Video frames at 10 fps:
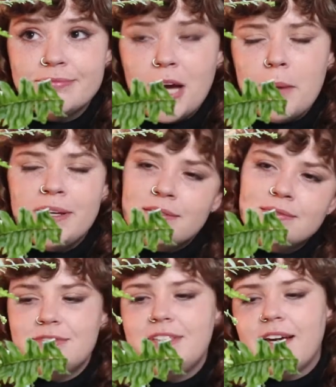I
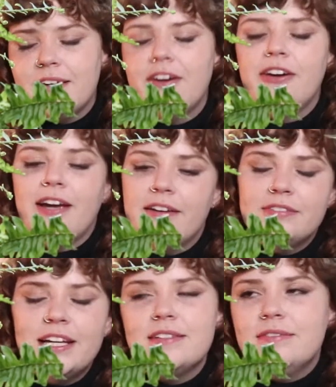mean, yeah, okay.
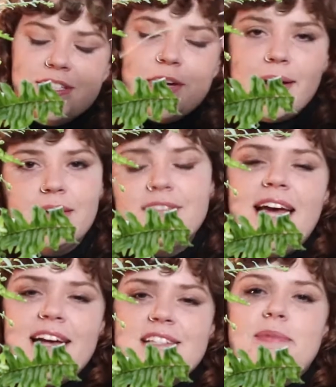
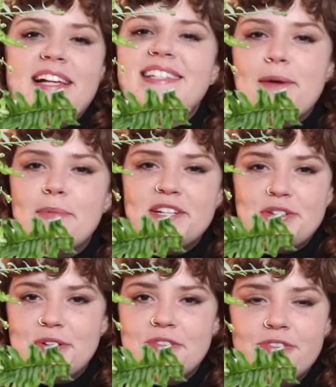Houseplants can be
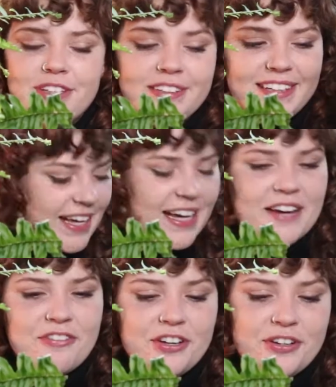too
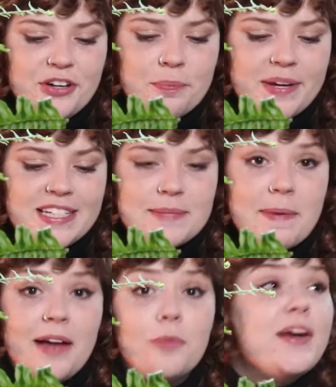if you're not being
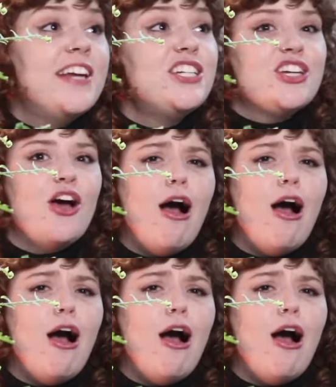smart, which